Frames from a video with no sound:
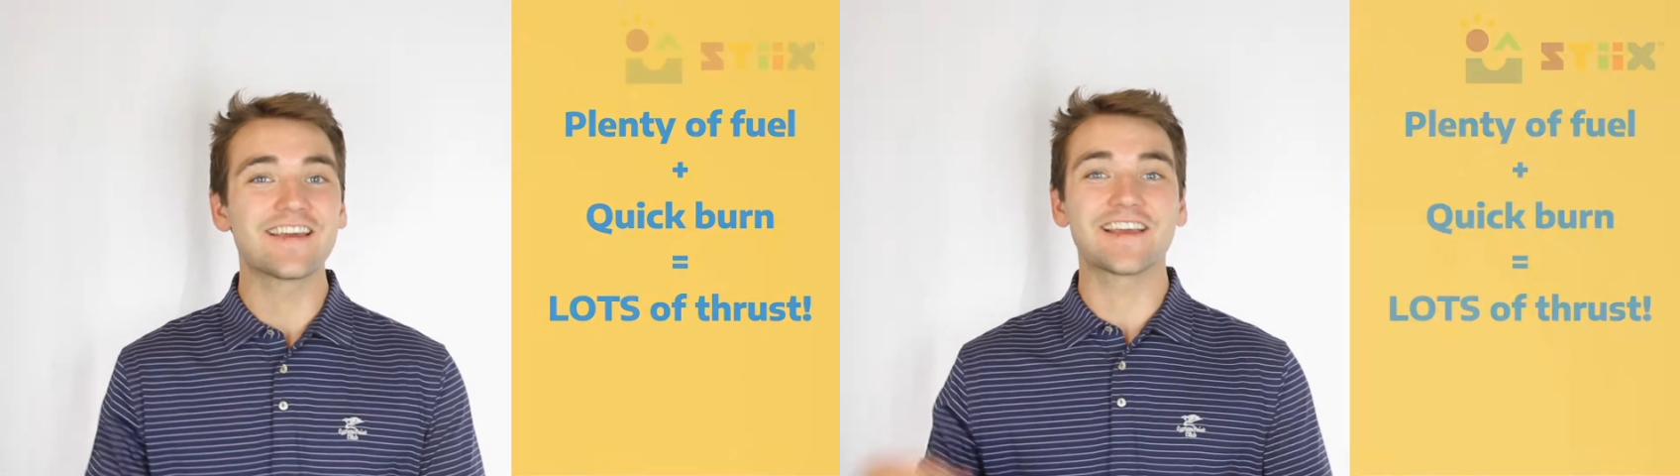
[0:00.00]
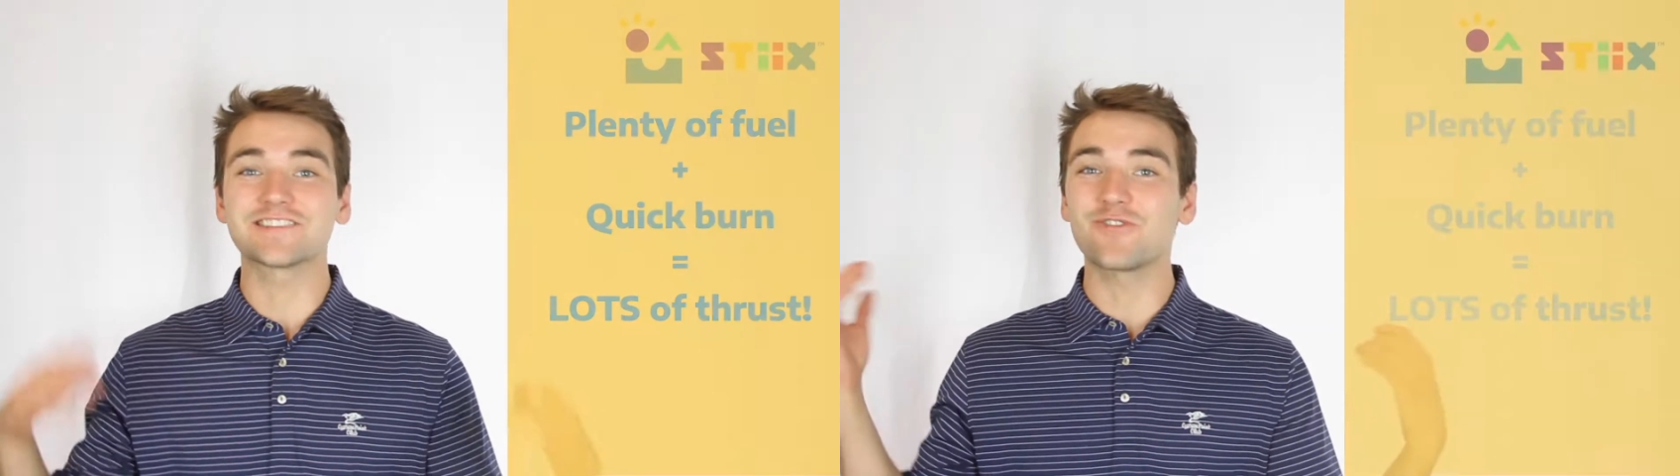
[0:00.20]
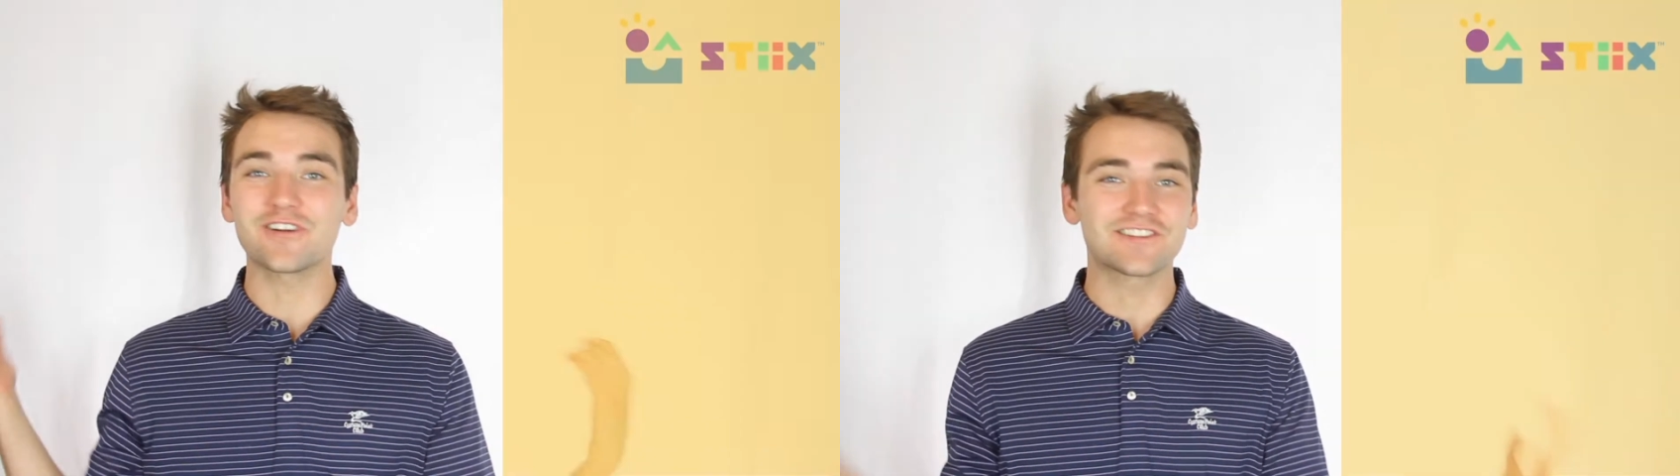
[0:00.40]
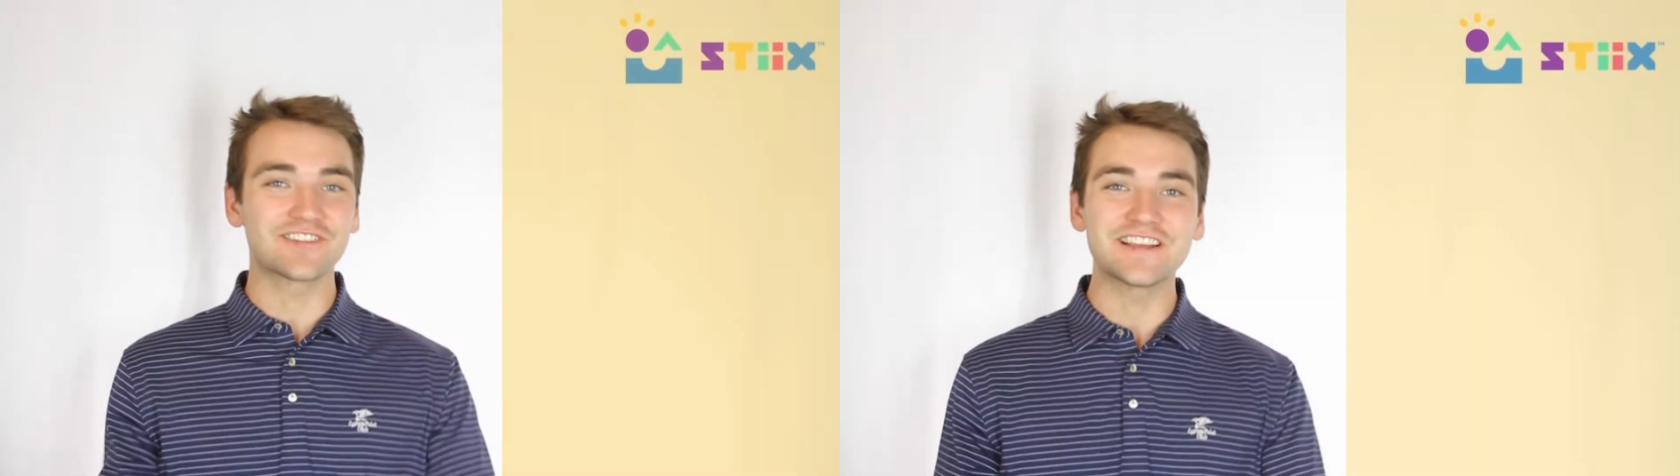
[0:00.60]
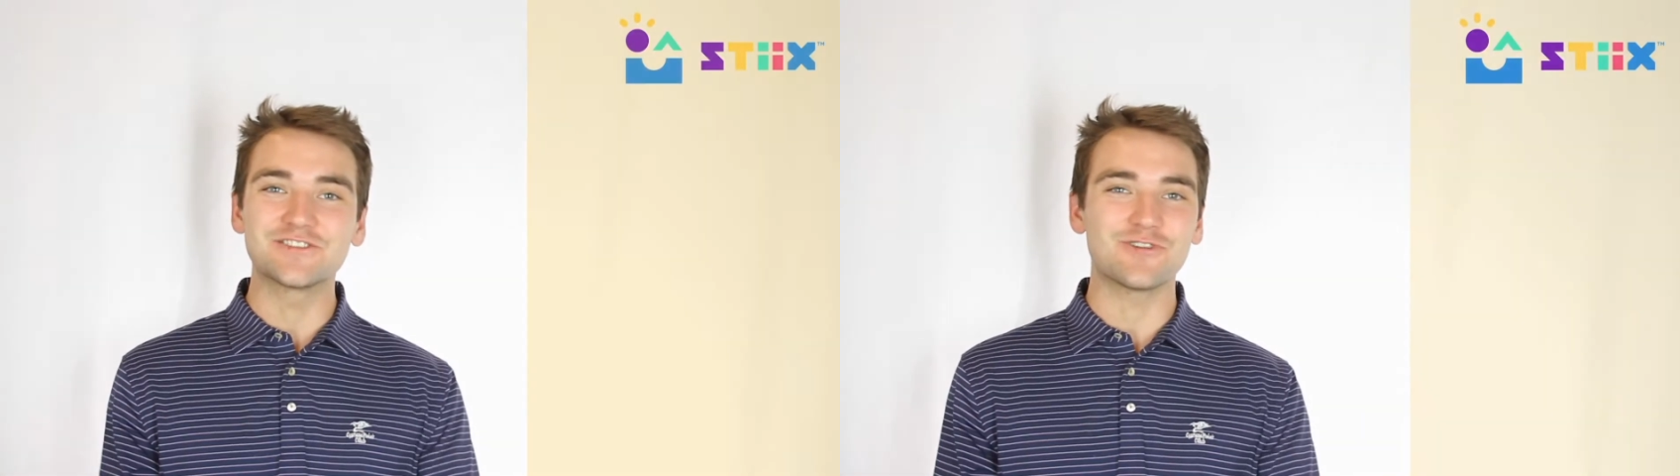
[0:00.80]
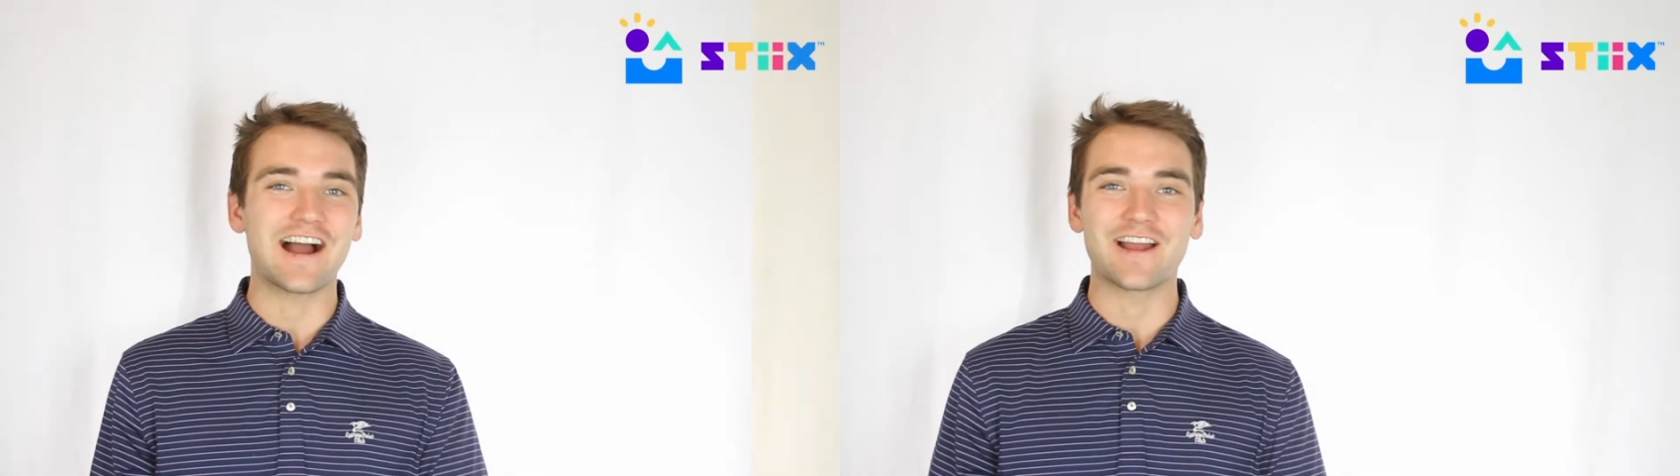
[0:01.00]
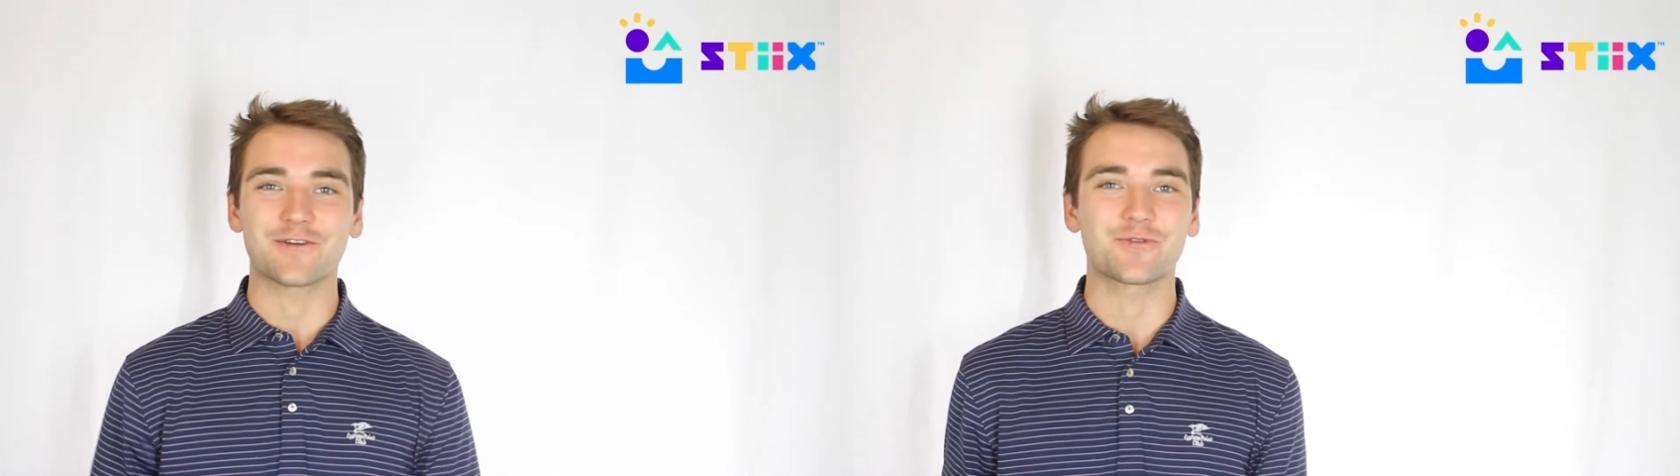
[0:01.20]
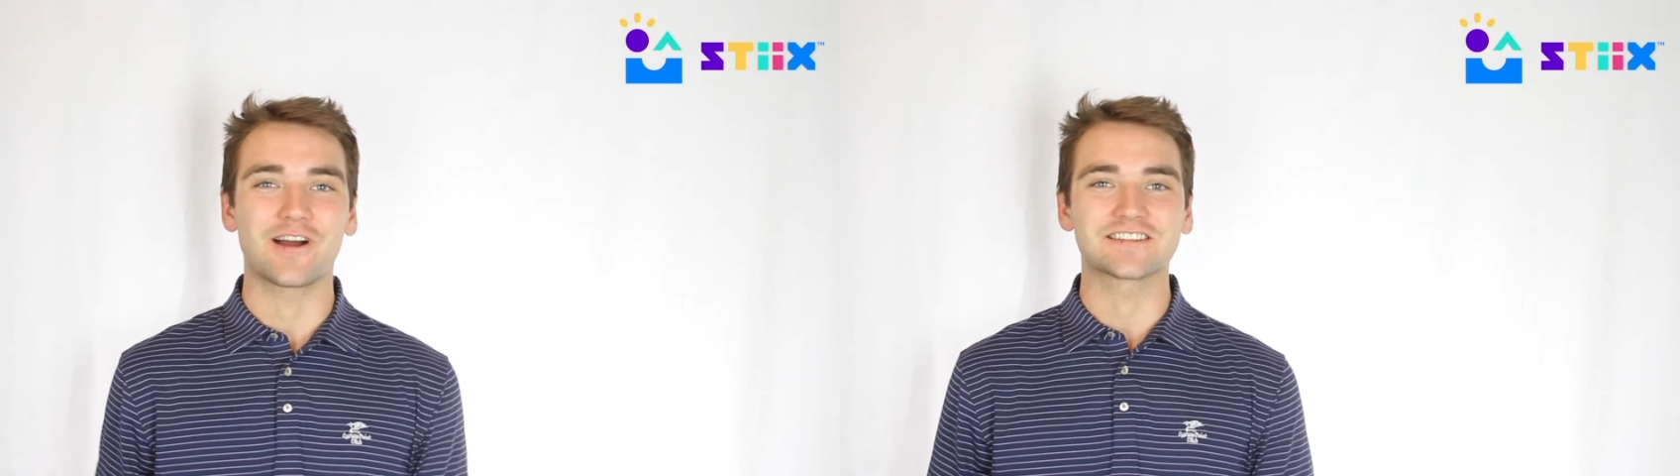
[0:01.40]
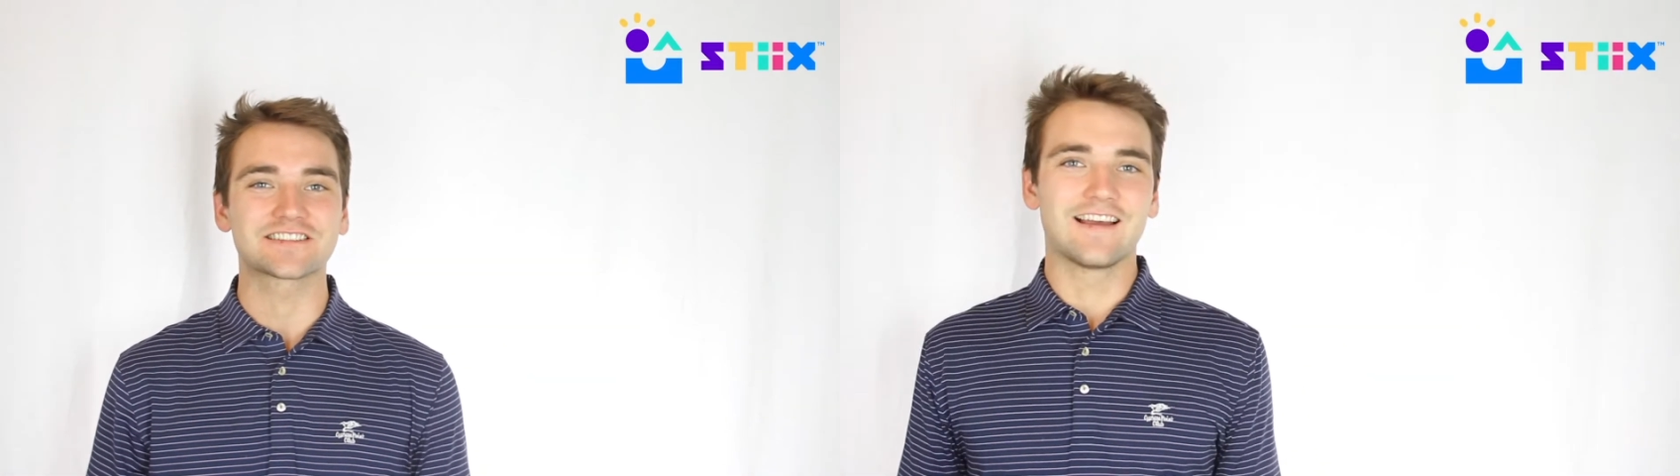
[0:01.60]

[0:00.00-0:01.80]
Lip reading: is going to lead to a higher thrust.